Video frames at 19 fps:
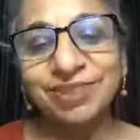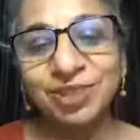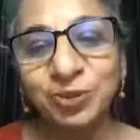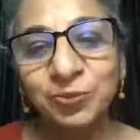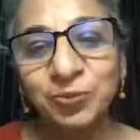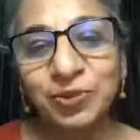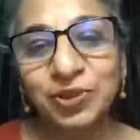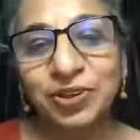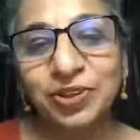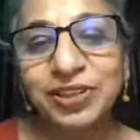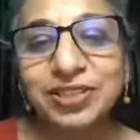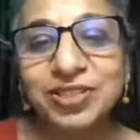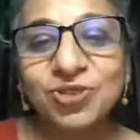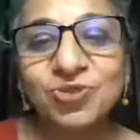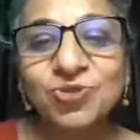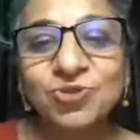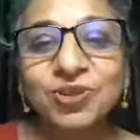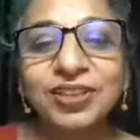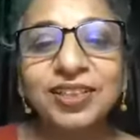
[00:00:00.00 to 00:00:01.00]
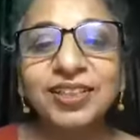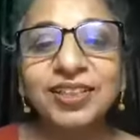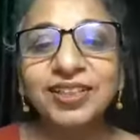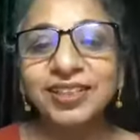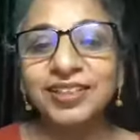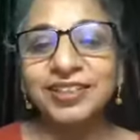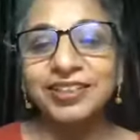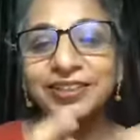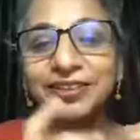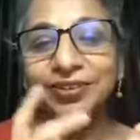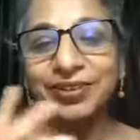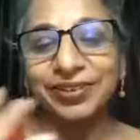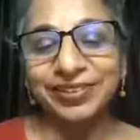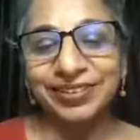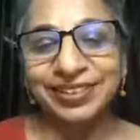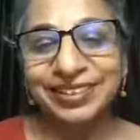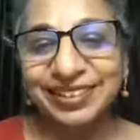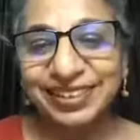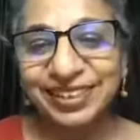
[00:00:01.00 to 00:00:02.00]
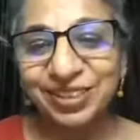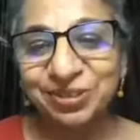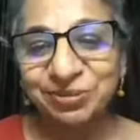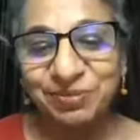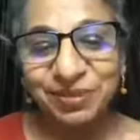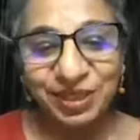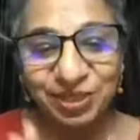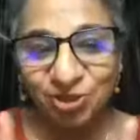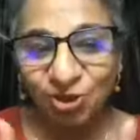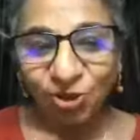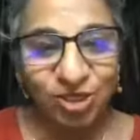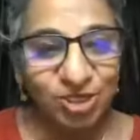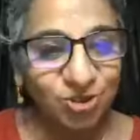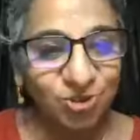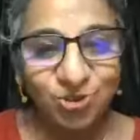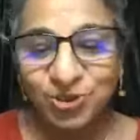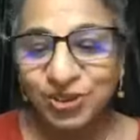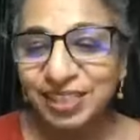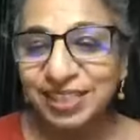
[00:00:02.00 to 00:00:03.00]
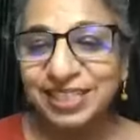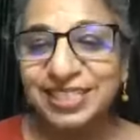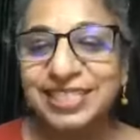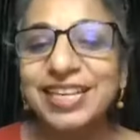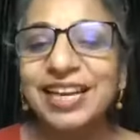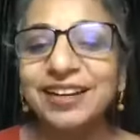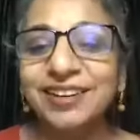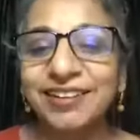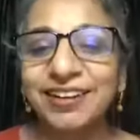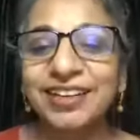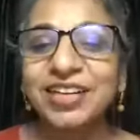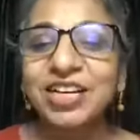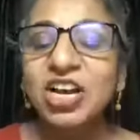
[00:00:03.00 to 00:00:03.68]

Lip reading: put on a scooter, or the toy scooter, etc.